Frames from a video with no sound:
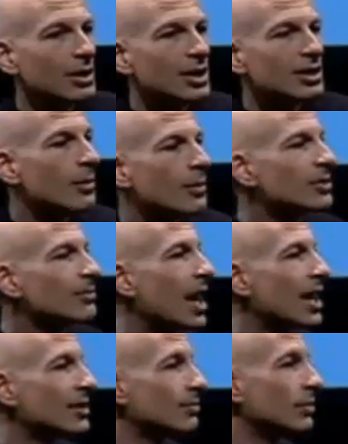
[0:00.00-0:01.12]
is almost
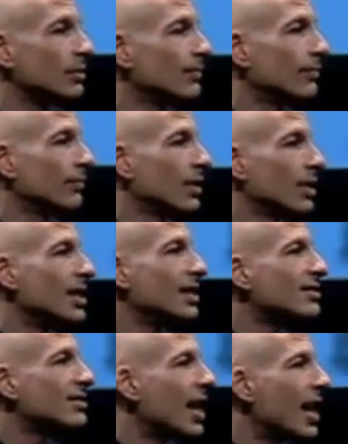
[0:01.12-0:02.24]
impossible.
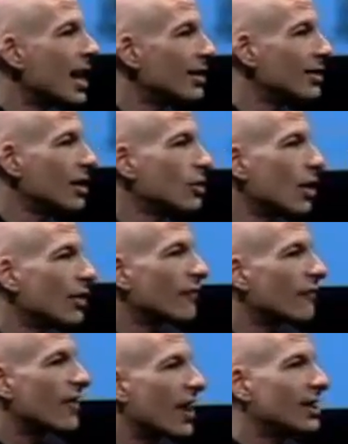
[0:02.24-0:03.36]
Instead, you have to
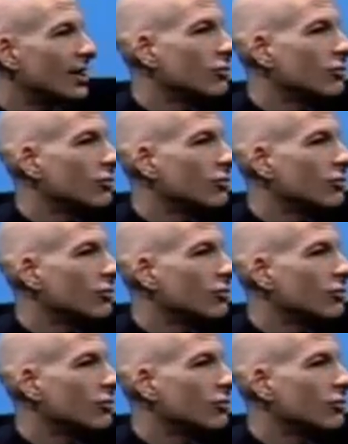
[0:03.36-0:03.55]
find